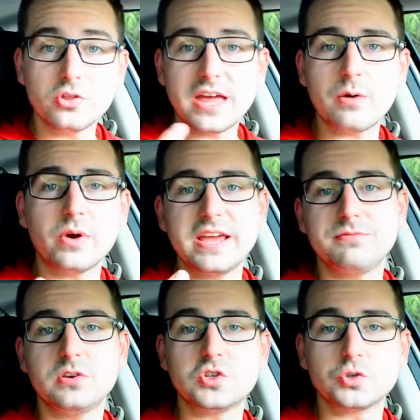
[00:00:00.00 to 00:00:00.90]
that way,
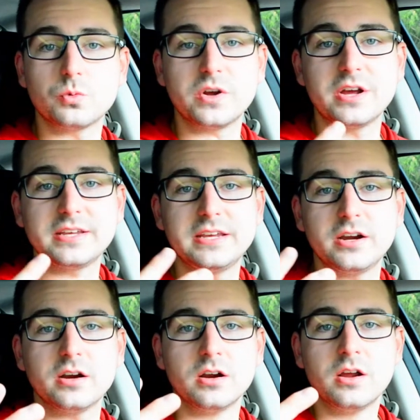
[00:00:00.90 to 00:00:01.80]
if you just want to
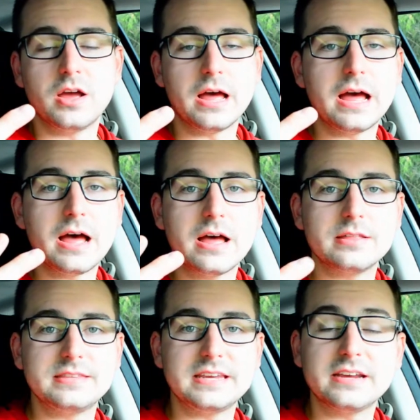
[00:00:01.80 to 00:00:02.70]
hear
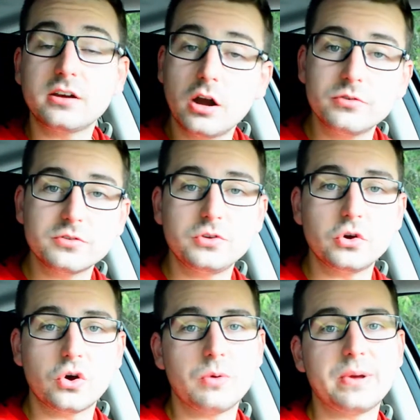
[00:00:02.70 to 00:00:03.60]
the in-car
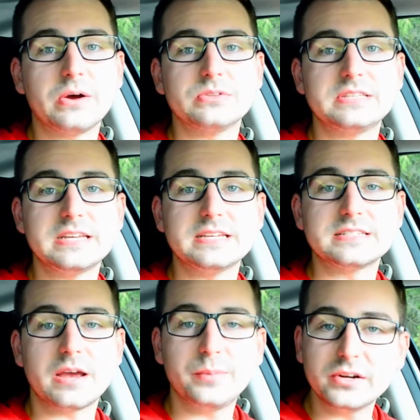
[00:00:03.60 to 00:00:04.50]
review about the
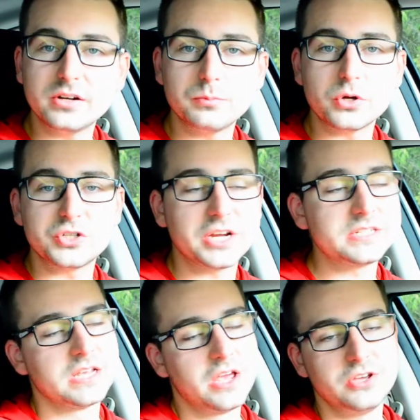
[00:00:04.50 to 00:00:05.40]
Siberian
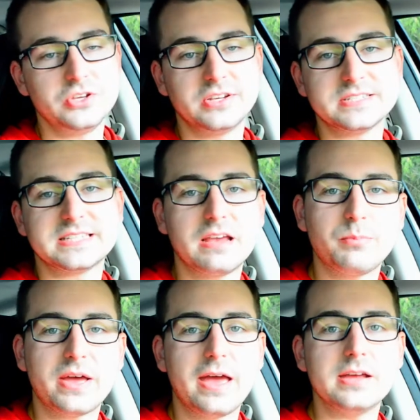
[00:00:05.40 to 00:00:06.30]
bushings, you can skip
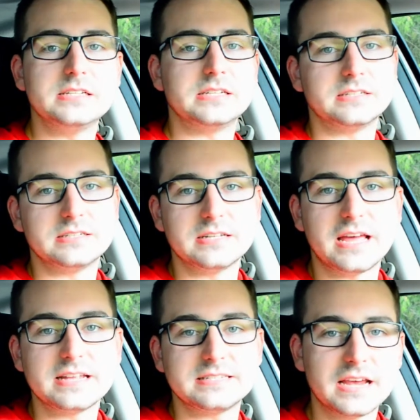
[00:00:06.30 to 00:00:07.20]
ahead to
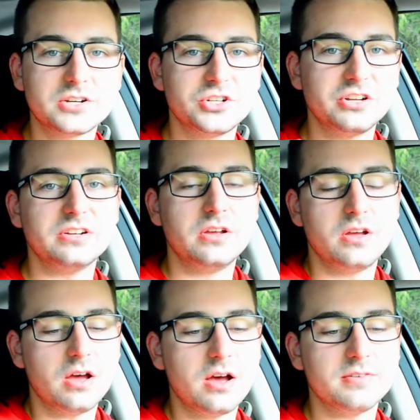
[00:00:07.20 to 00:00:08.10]
that section
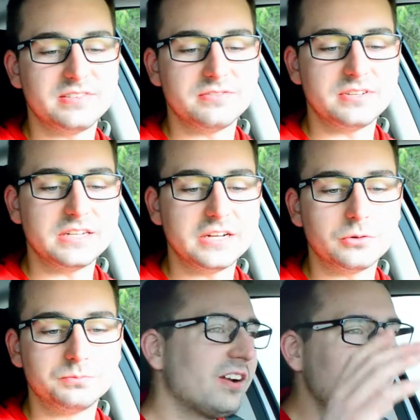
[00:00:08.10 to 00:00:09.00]
of the
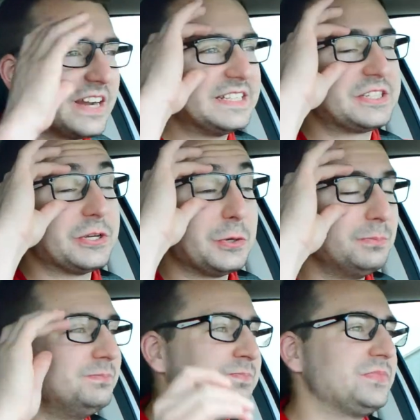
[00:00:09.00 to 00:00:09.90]
video. All right,
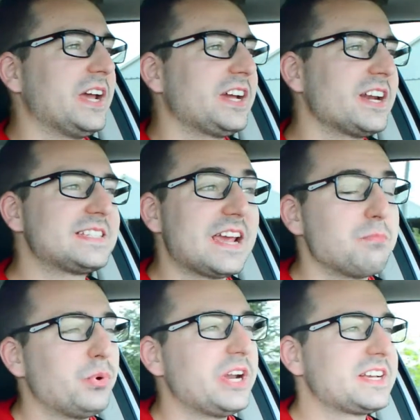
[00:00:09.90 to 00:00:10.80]
so I gotta say
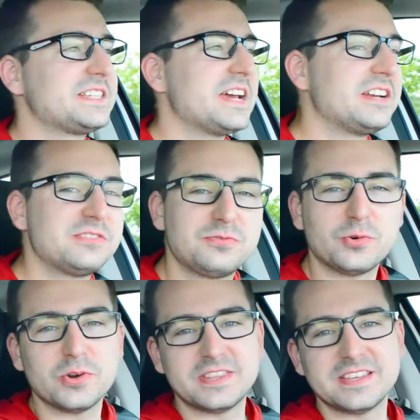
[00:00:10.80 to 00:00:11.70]
I'm pretty excited
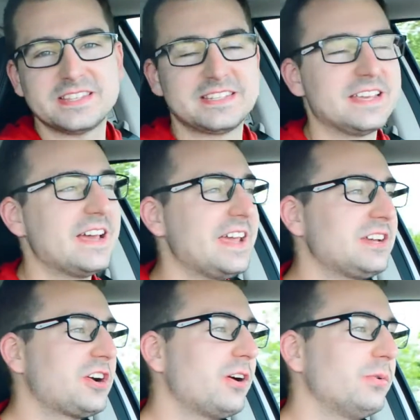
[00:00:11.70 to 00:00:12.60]
for this
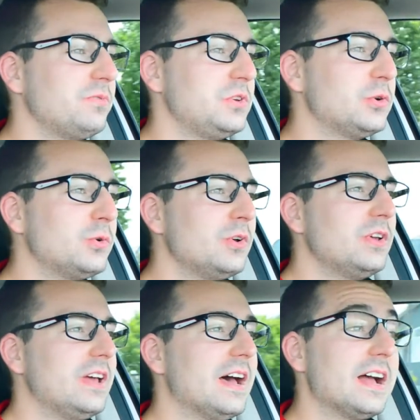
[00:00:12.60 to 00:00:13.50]
in-car review.
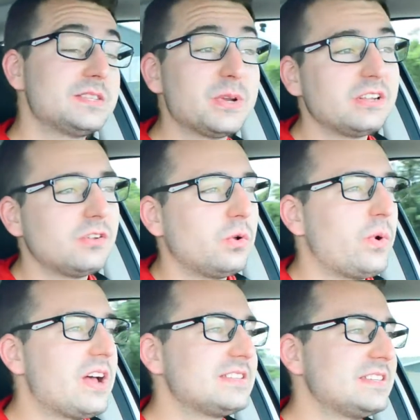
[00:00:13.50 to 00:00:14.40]
It's been a
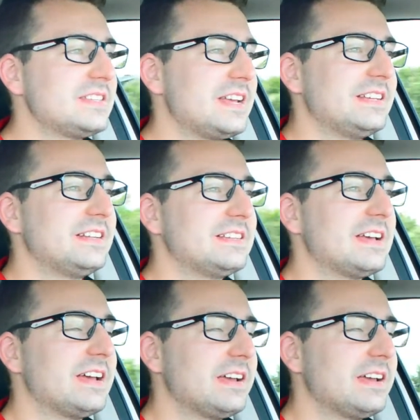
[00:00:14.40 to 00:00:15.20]
little while since I did an